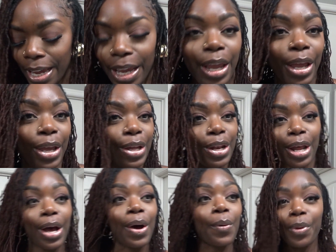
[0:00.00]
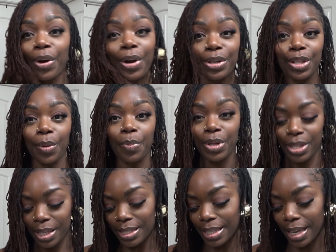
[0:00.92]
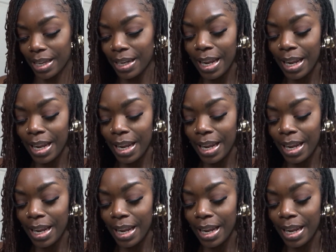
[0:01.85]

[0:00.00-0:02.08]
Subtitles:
And we're gonna start putting these in.